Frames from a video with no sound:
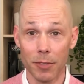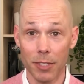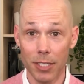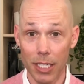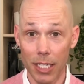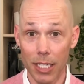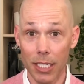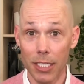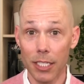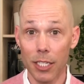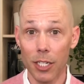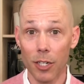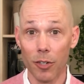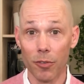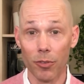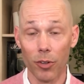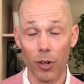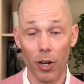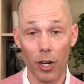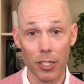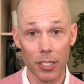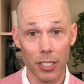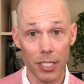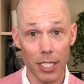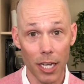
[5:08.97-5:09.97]
easier for
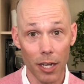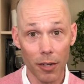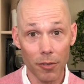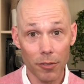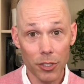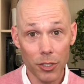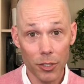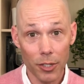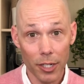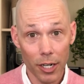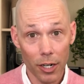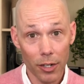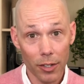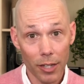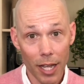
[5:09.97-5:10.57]
ourselves during our